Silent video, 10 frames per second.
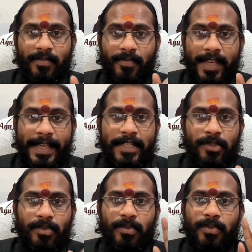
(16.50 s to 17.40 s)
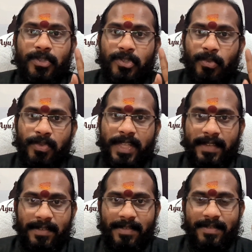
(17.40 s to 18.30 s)
we need to do two
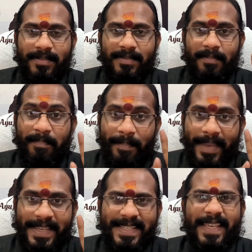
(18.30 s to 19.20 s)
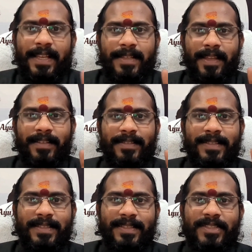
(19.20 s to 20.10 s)
things, basic
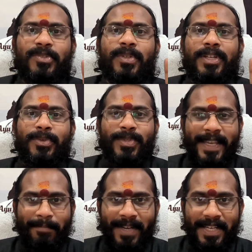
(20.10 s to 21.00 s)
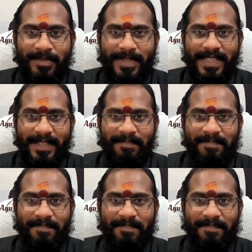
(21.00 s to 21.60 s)
things to reduce hyperactivity.